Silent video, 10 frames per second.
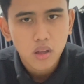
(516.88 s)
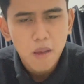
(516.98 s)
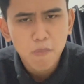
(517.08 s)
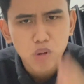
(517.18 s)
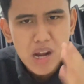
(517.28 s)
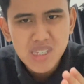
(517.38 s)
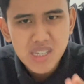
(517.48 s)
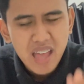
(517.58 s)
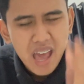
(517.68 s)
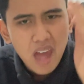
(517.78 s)
Embrace
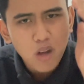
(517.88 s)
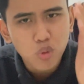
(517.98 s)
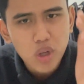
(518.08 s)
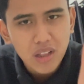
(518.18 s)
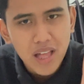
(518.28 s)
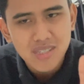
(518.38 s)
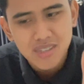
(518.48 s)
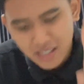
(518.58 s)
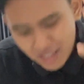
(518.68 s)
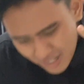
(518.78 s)
it and realize
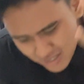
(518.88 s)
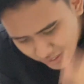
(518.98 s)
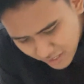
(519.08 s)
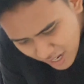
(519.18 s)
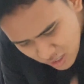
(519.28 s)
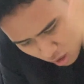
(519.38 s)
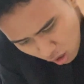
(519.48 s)
that in today's